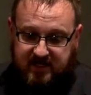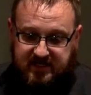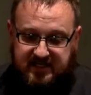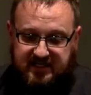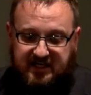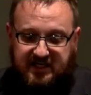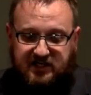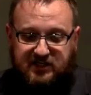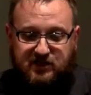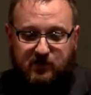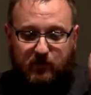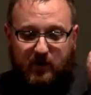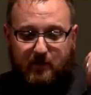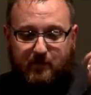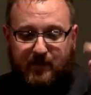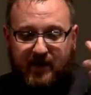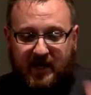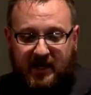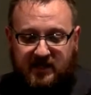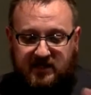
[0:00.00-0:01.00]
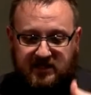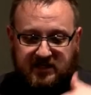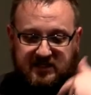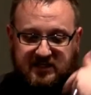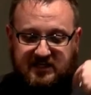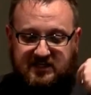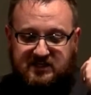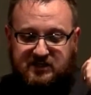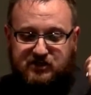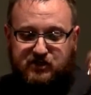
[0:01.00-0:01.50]
You need to repent. You
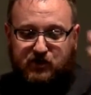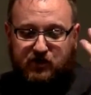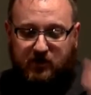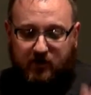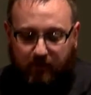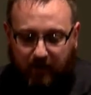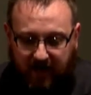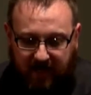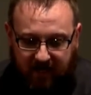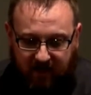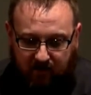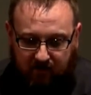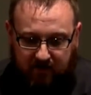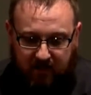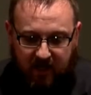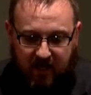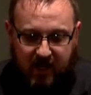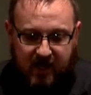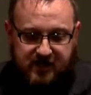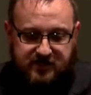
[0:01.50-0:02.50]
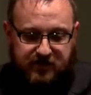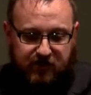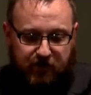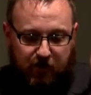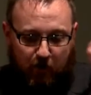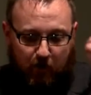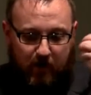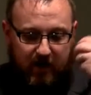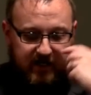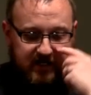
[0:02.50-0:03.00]
need to turn around so
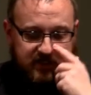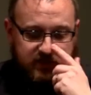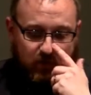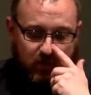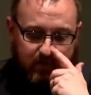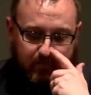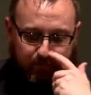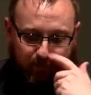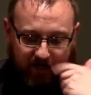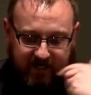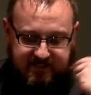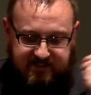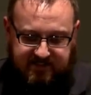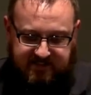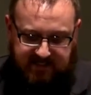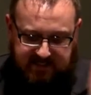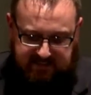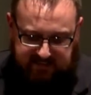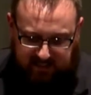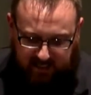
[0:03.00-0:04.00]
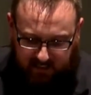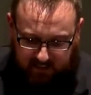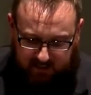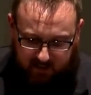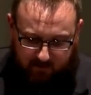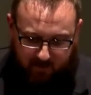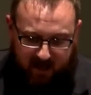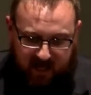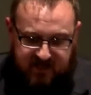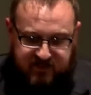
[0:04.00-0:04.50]
that you're ready to embrace this
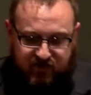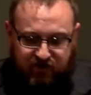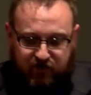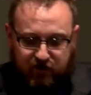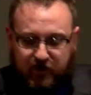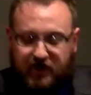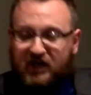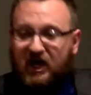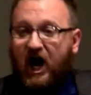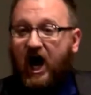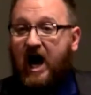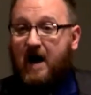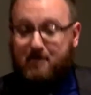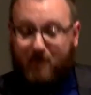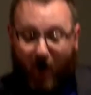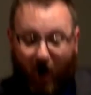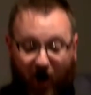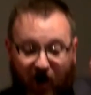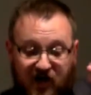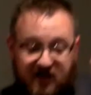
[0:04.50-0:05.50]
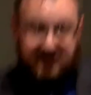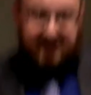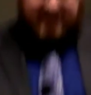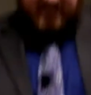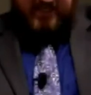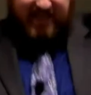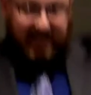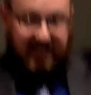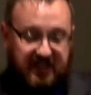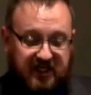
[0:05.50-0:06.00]
kingdom, so that you can hop onto
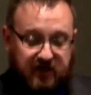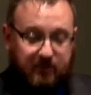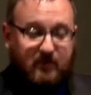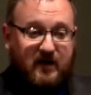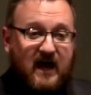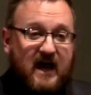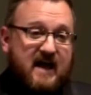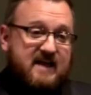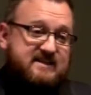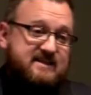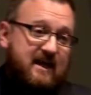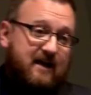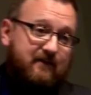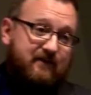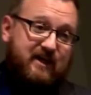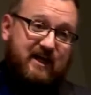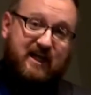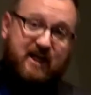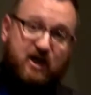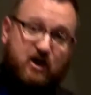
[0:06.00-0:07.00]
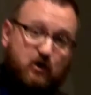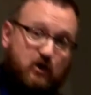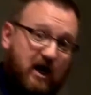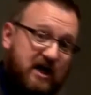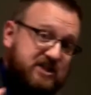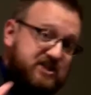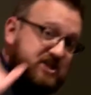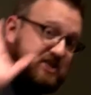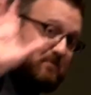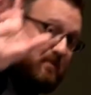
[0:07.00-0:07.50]
the kingdom instead of getting
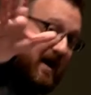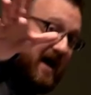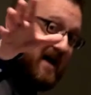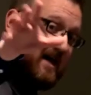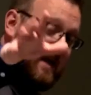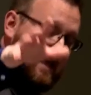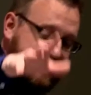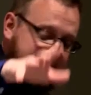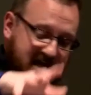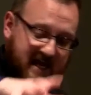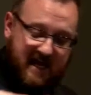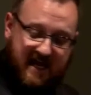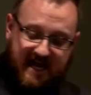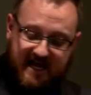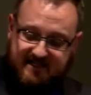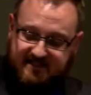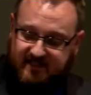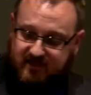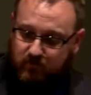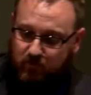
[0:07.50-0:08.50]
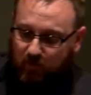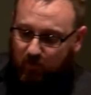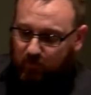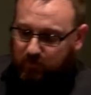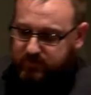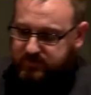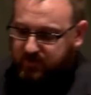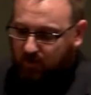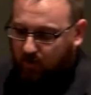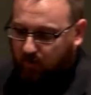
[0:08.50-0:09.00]
crushed by it as it
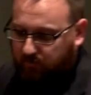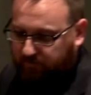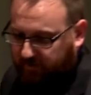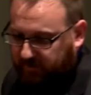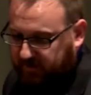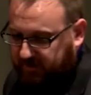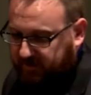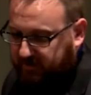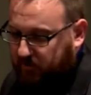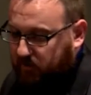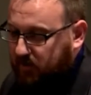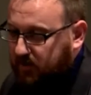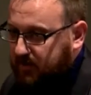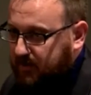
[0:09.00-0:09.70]
rolls over you.